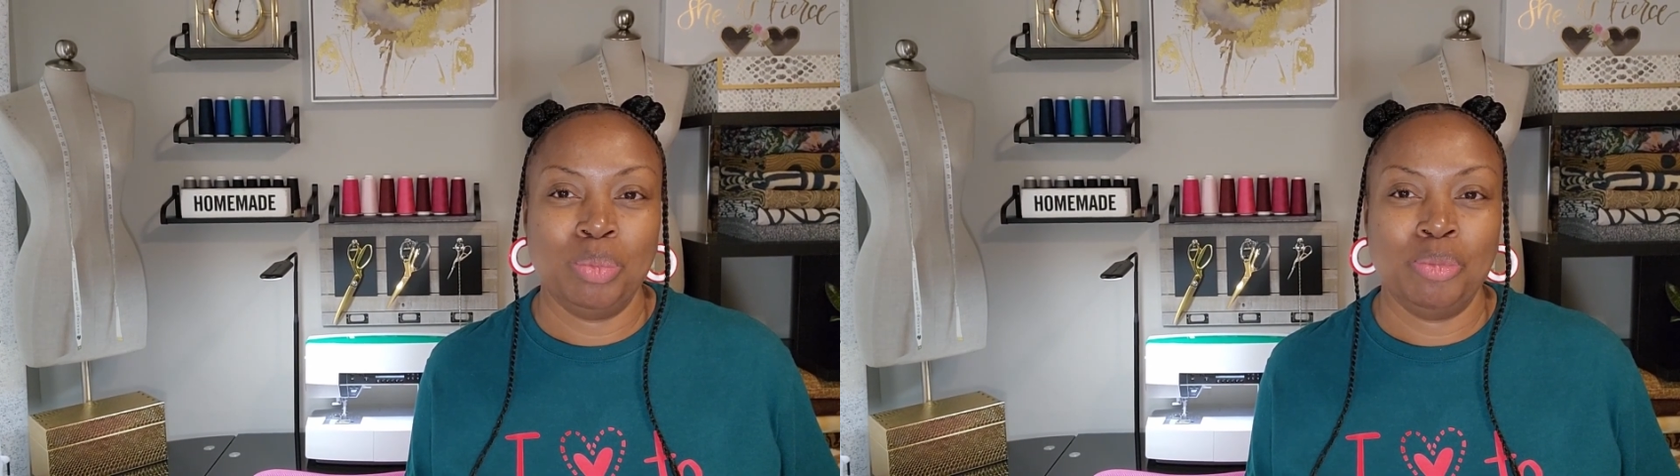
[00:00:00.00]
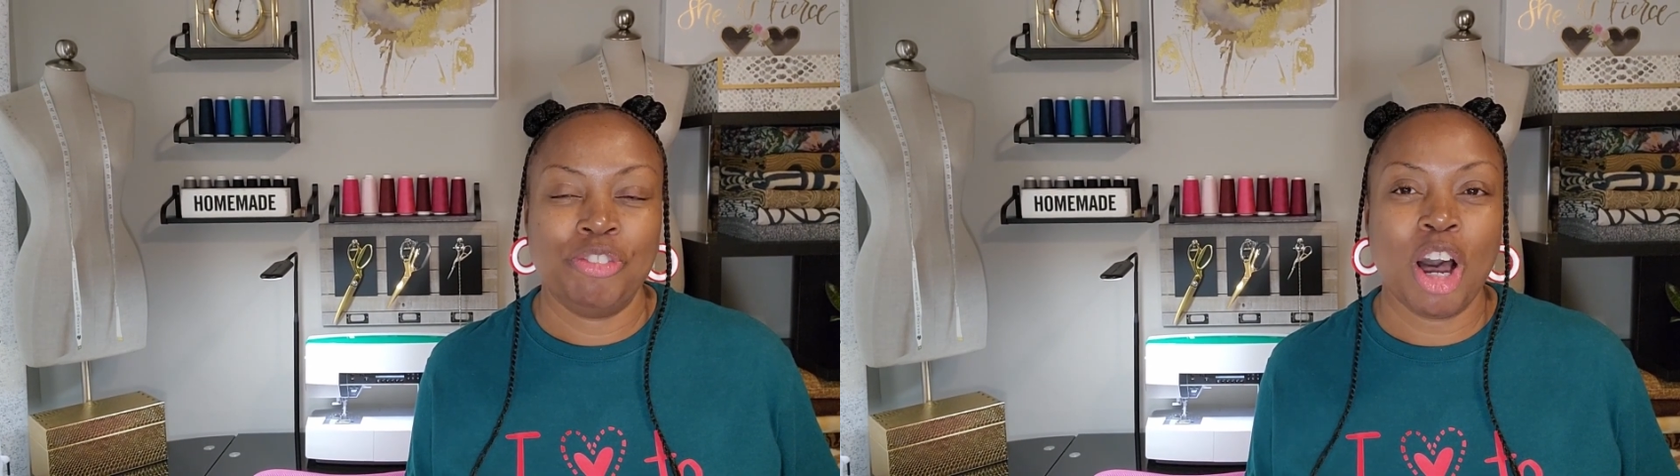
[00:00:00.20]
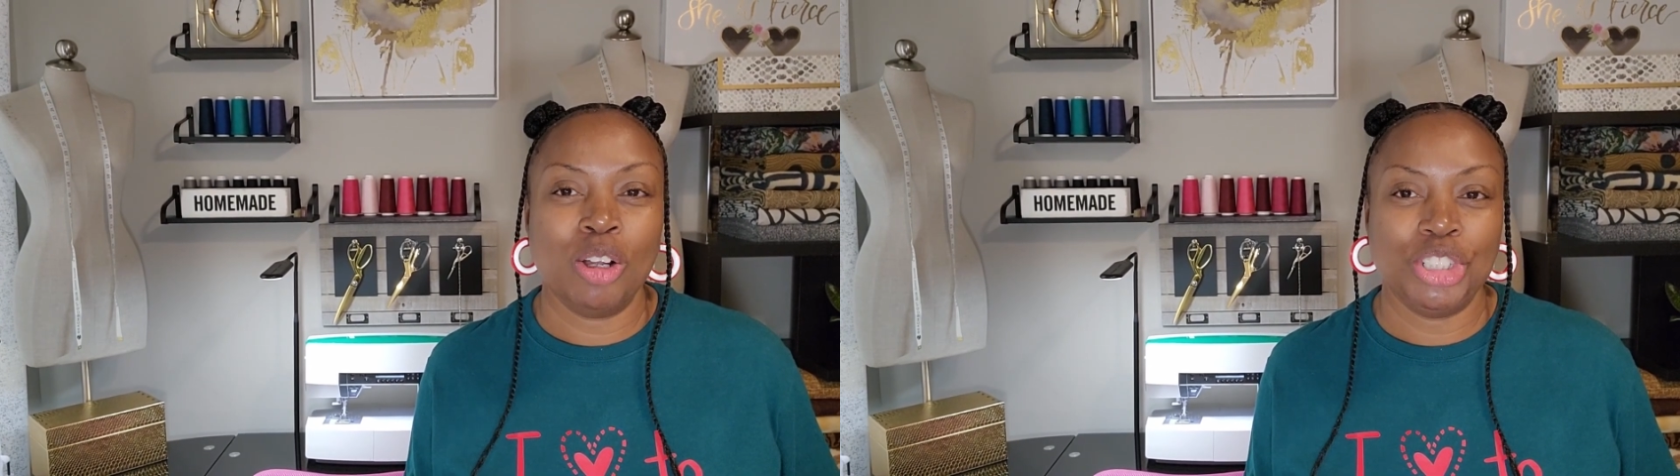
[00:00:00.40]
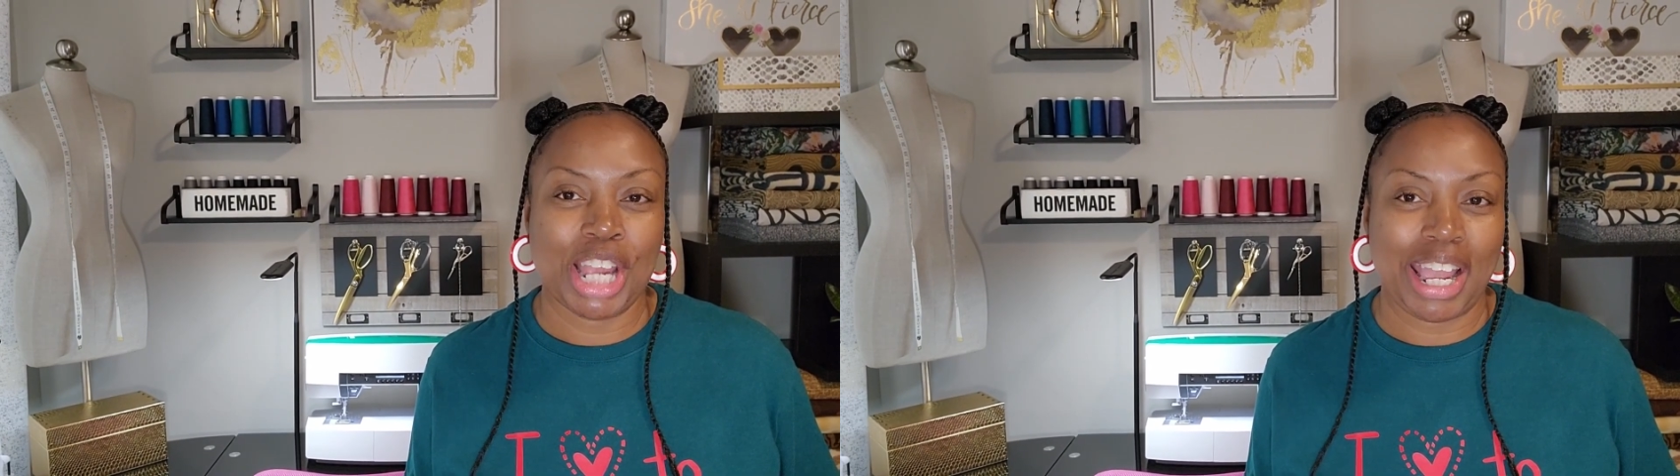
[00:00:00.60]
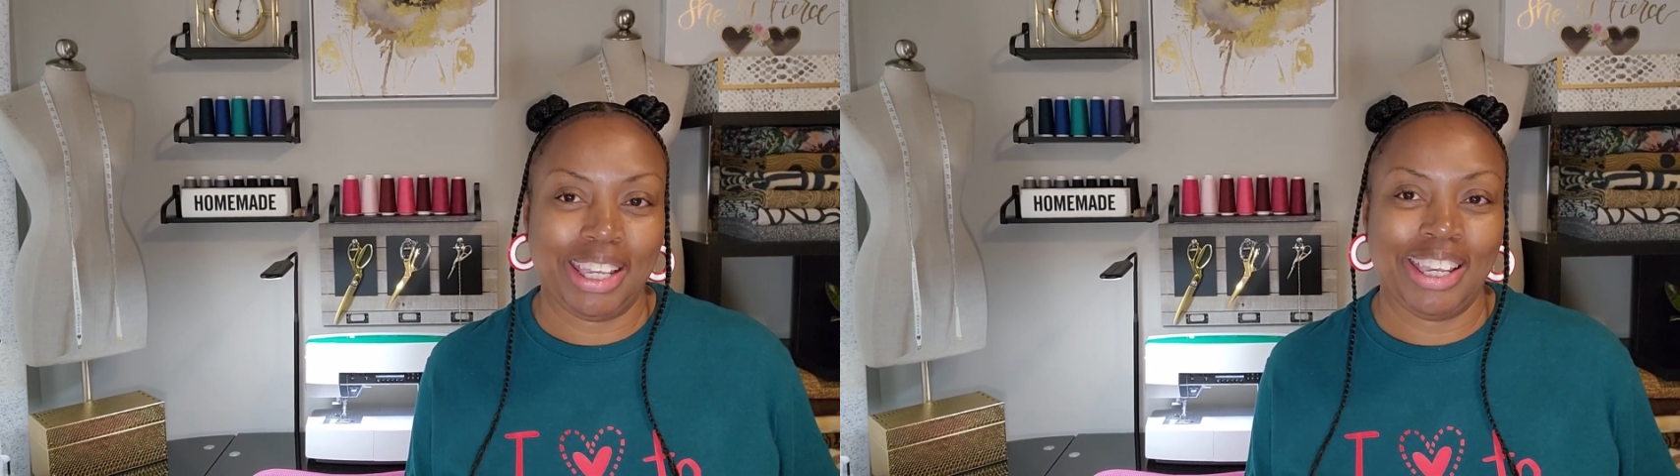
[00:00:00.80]
fall
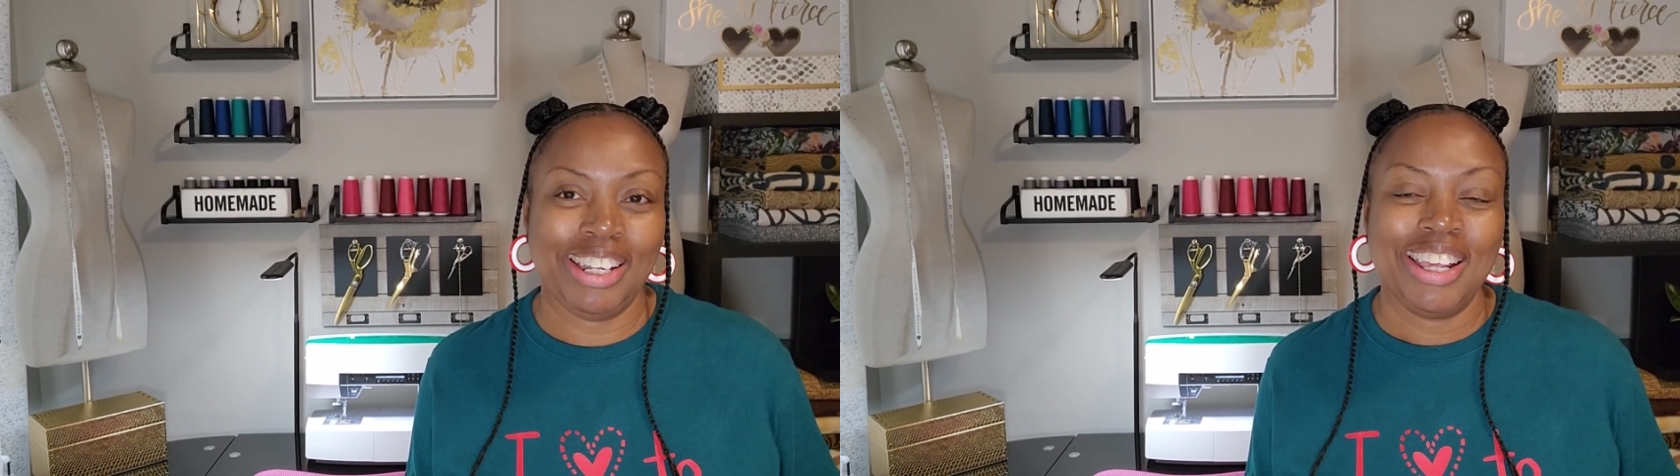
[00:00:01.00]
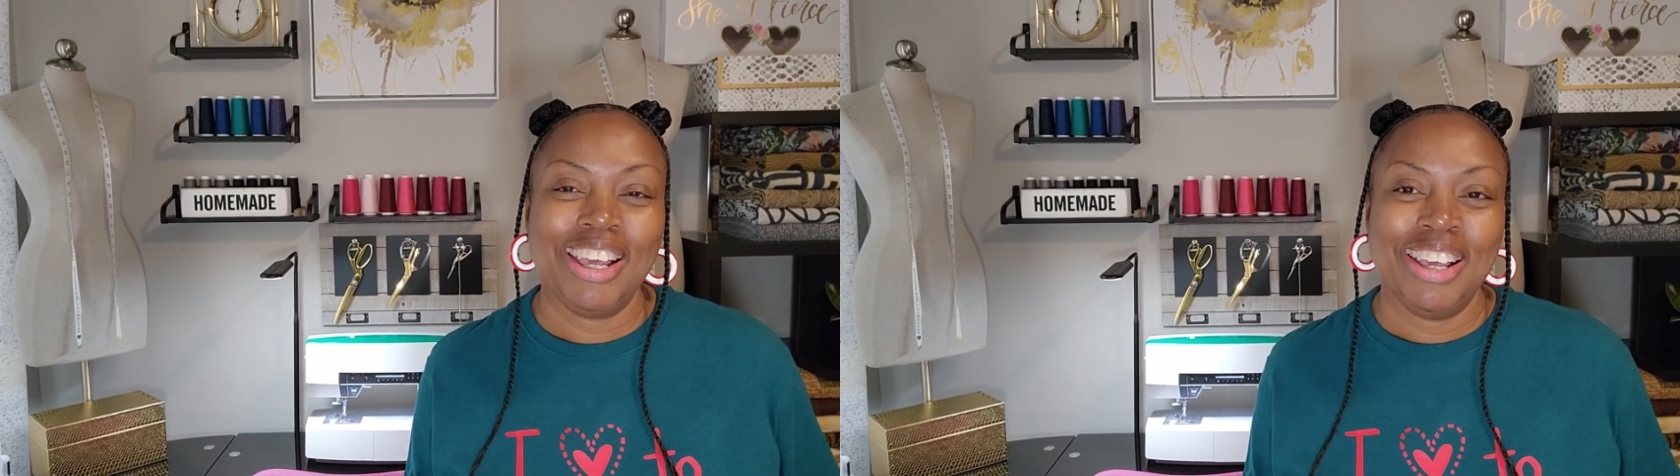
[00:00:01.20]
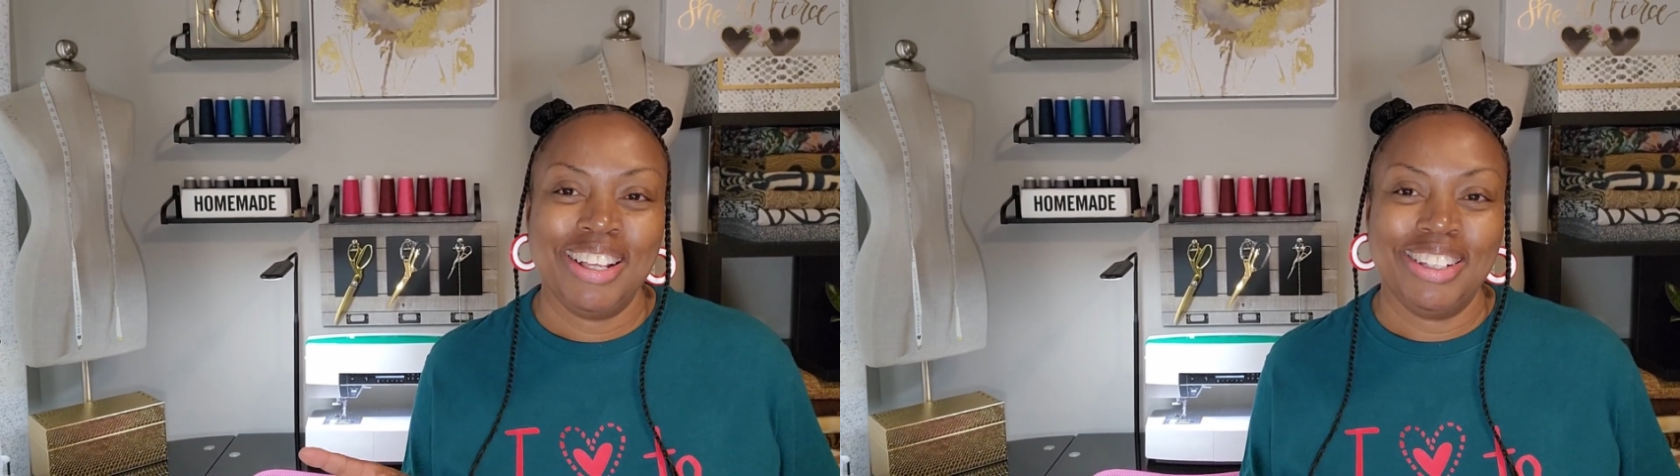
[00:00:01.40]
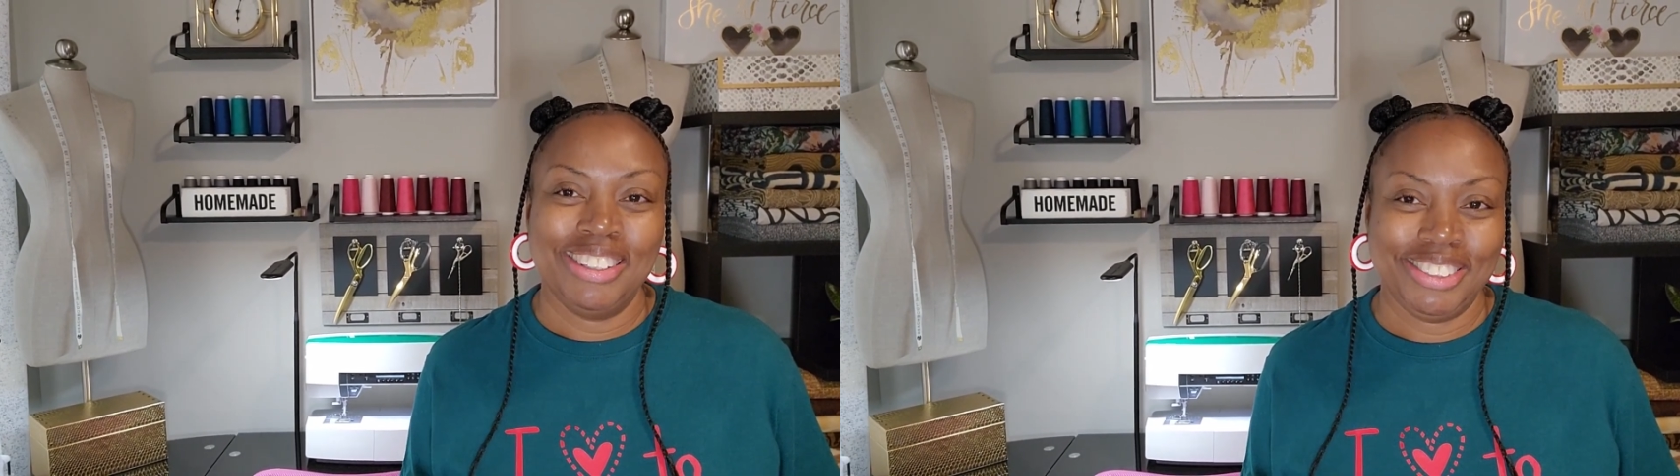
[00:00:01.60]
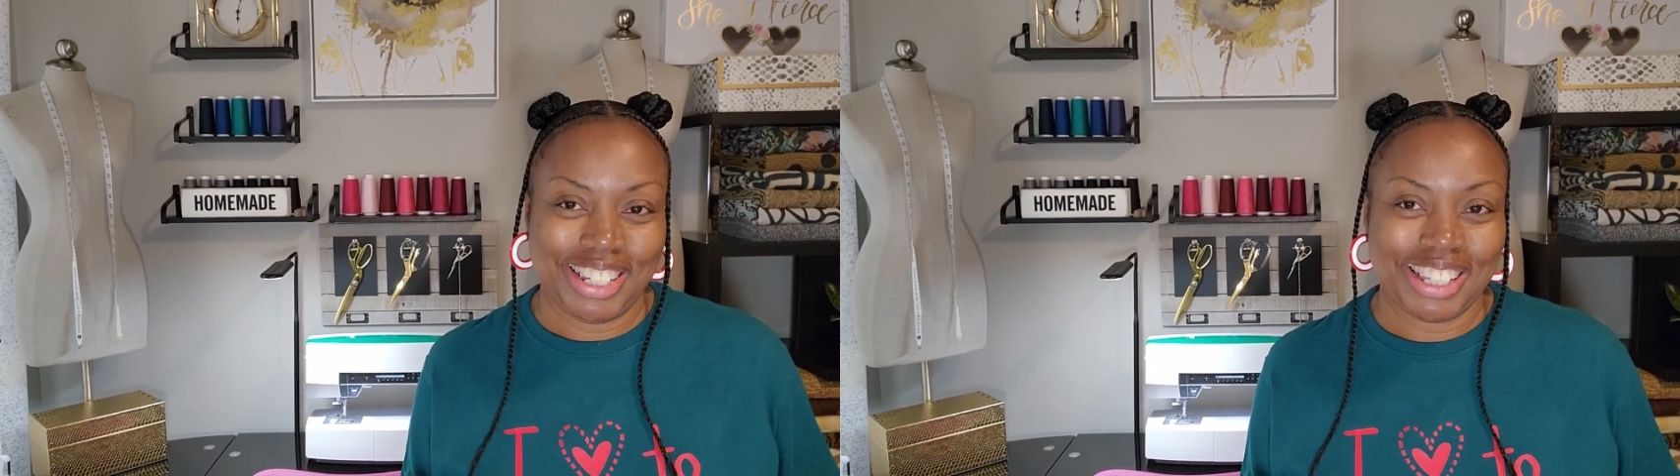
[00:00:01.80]
jacket.
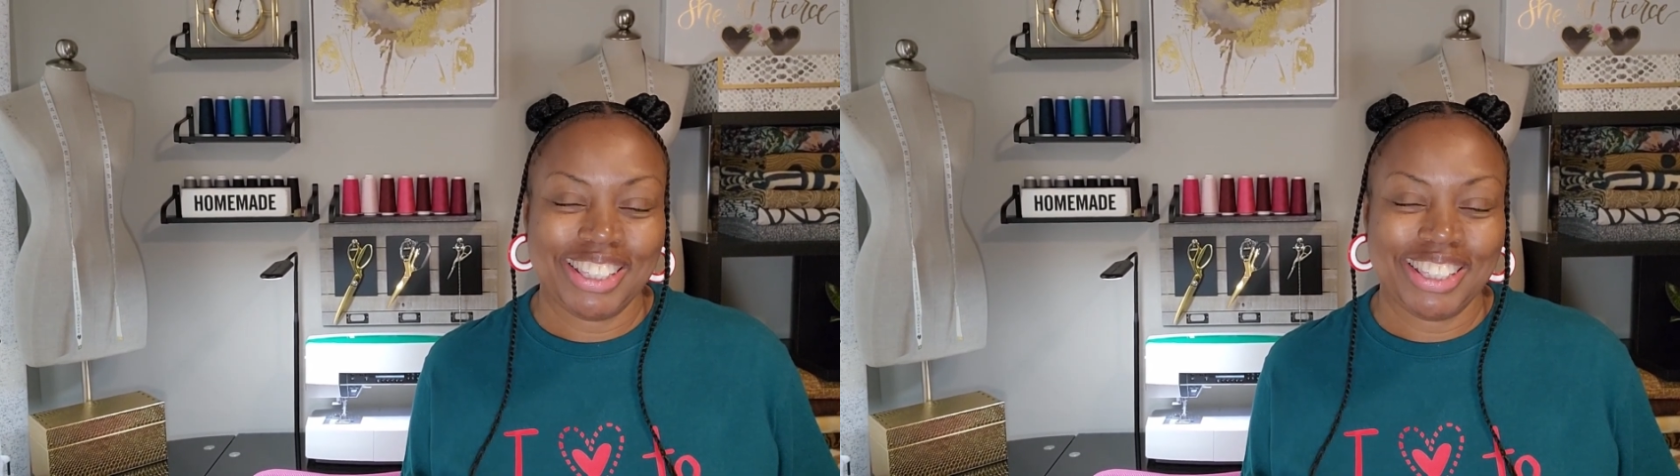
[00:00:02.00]
Check